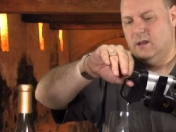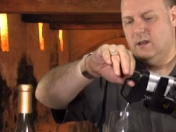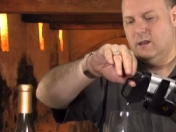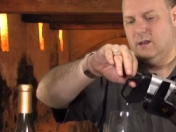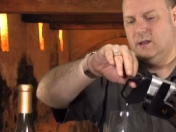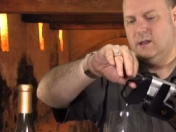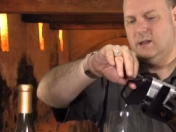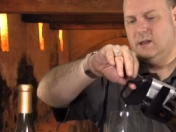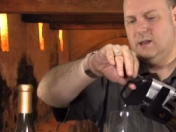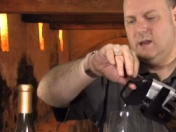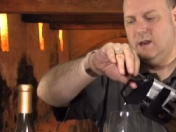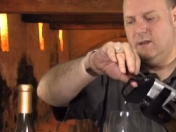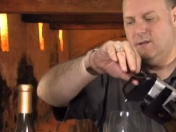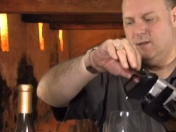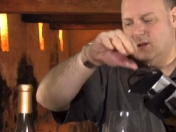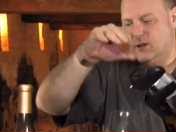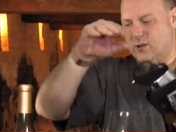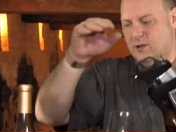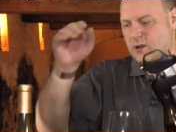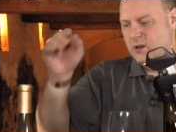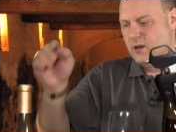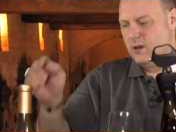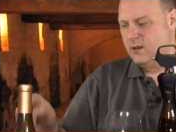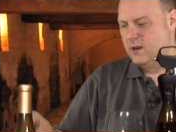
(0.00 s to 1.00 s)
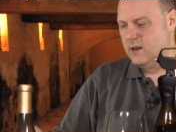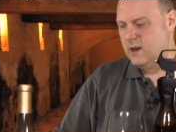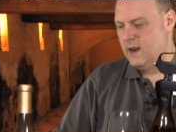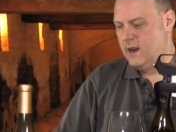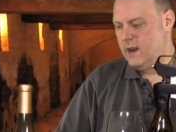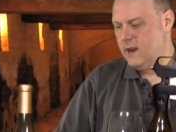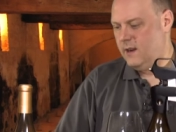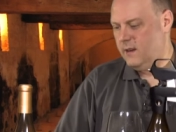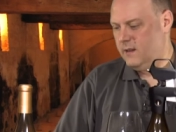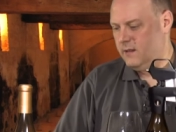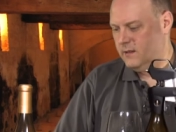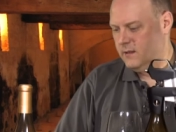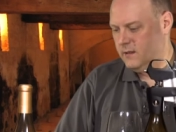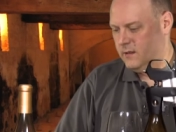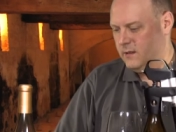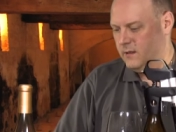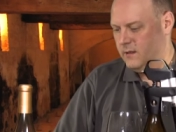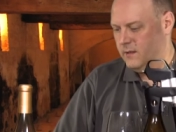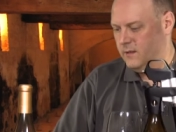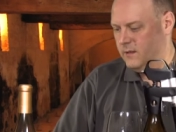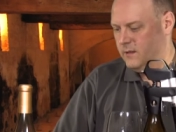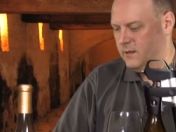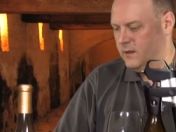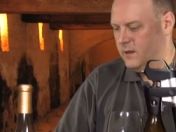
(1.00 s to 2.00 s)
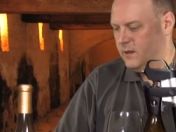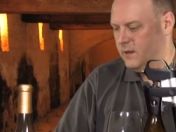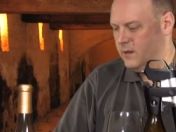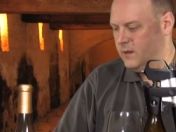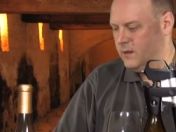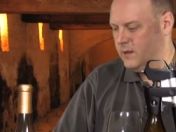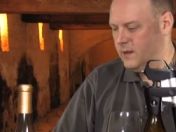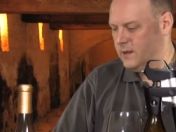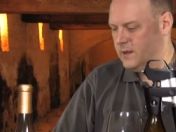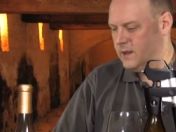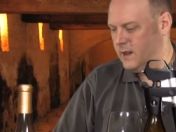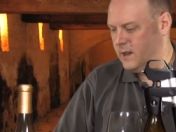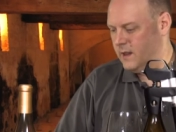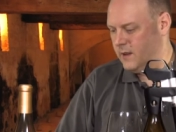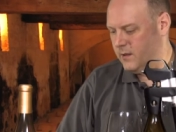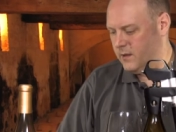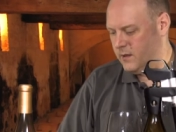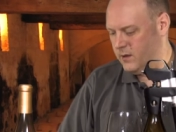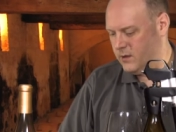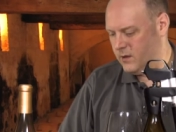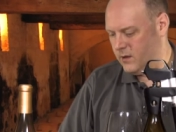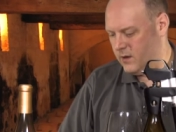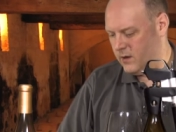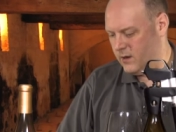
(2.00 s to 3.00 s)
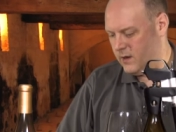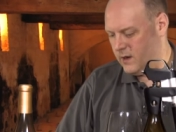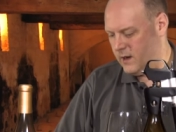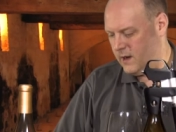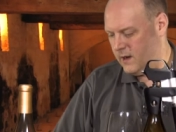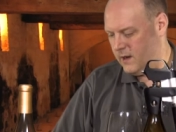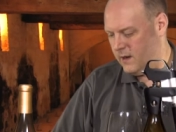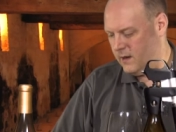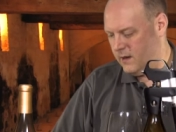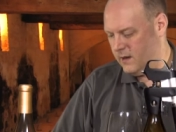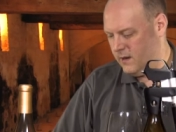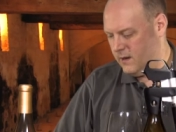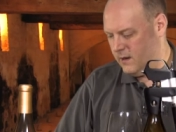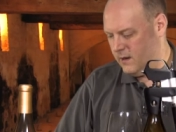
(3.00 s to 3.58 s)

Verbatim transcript: Let's see if the Chardonnay they, they see anything on the Chardonnay?